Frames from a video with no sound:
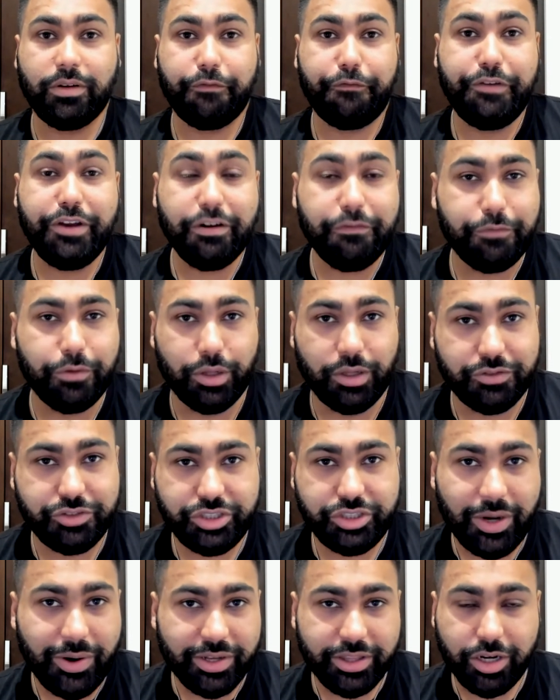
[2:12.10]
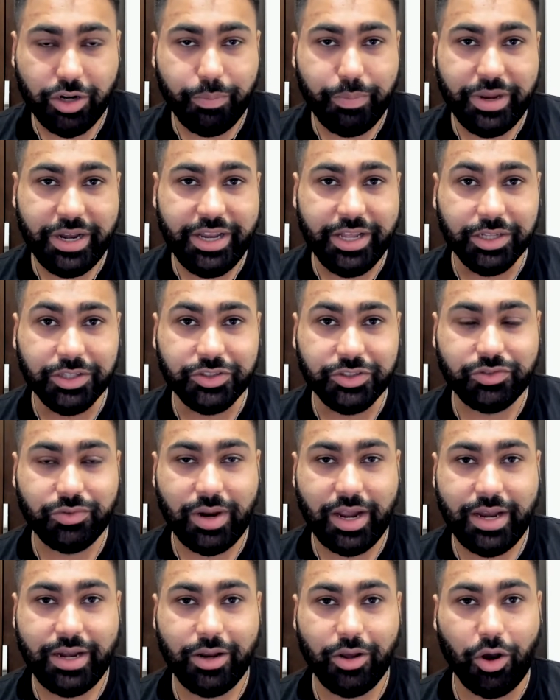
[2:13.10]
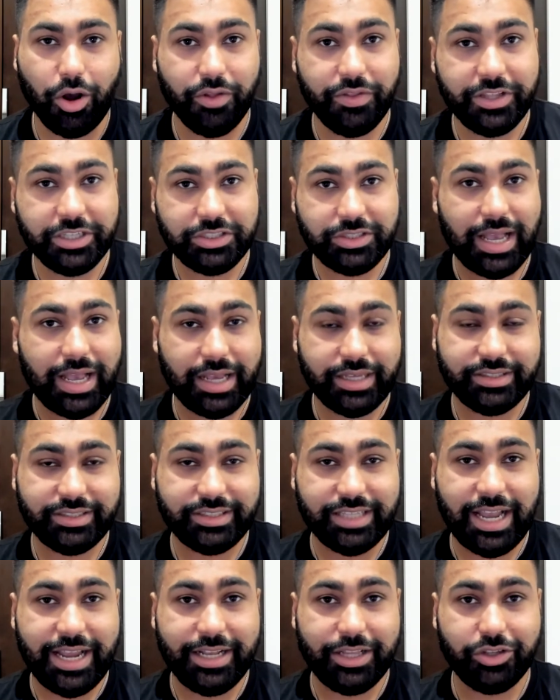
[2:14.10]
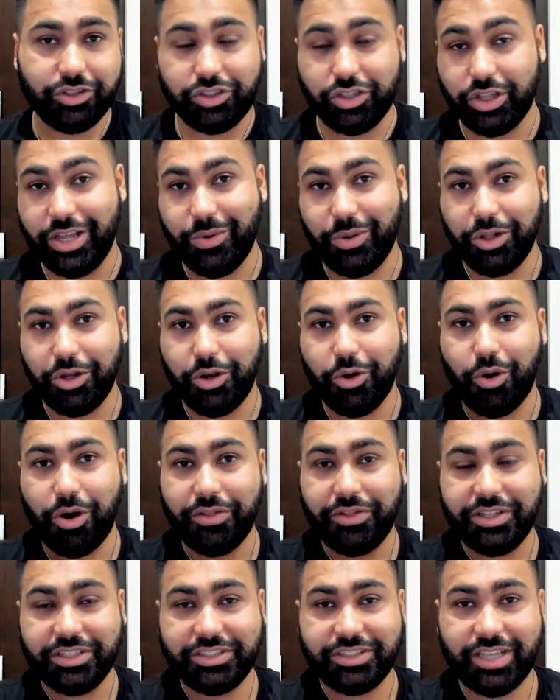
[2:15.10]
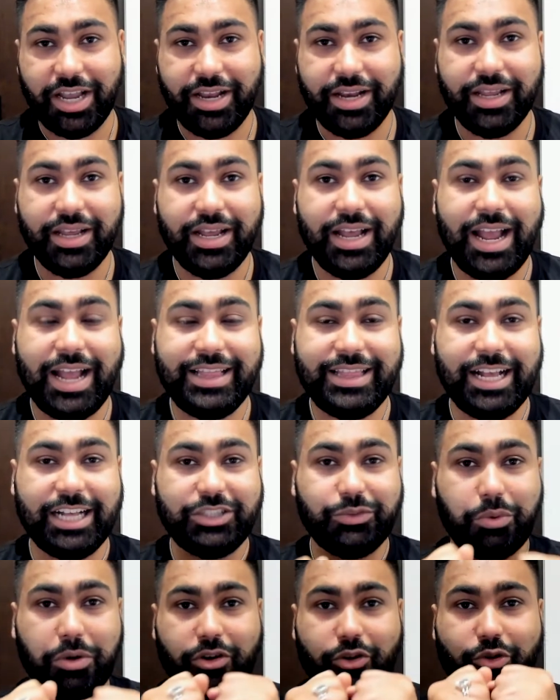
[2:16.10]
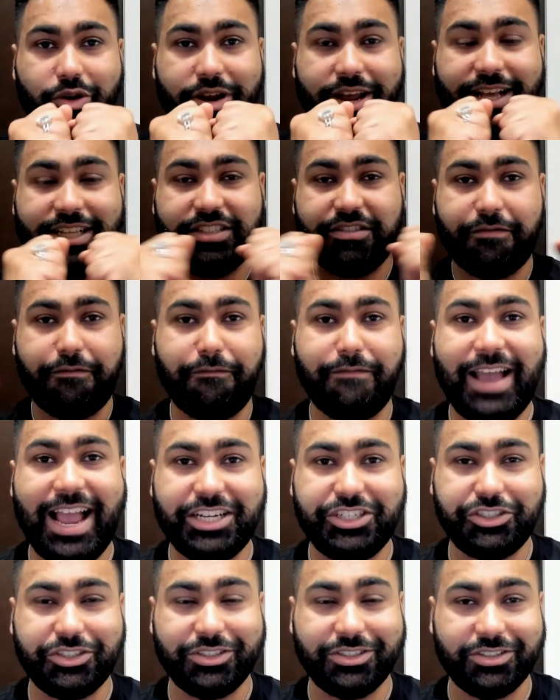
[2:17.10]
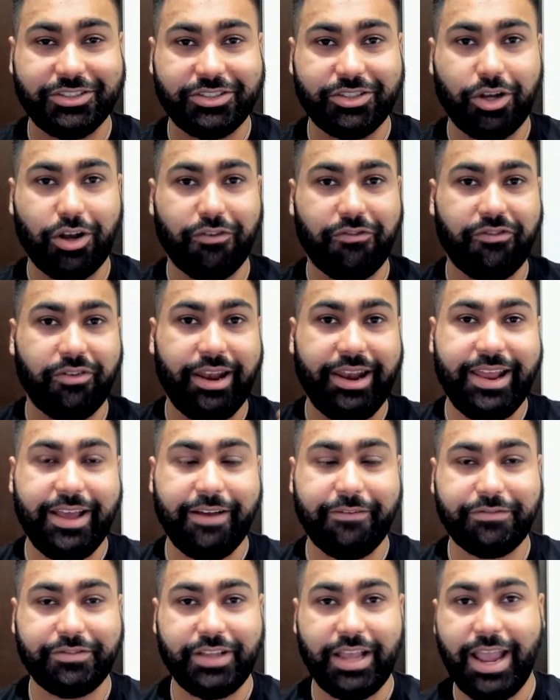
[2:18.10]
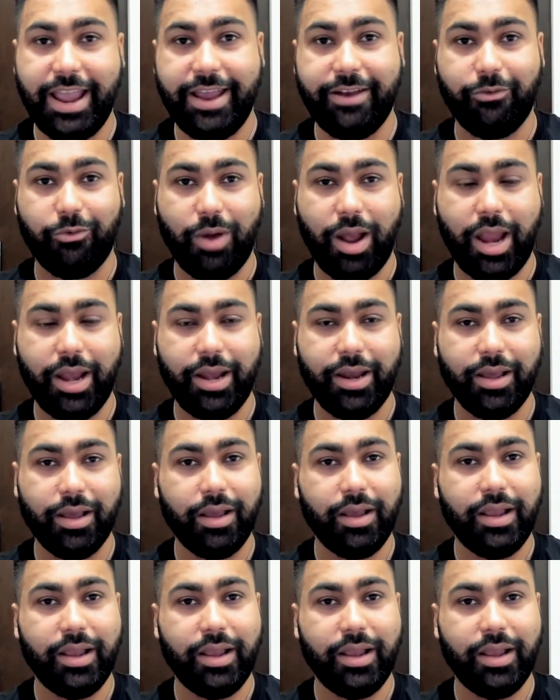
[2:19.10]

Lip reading: fearful of sharing their opinions, right, on this site. So they will go on this side. And that's what creates factions of left and right.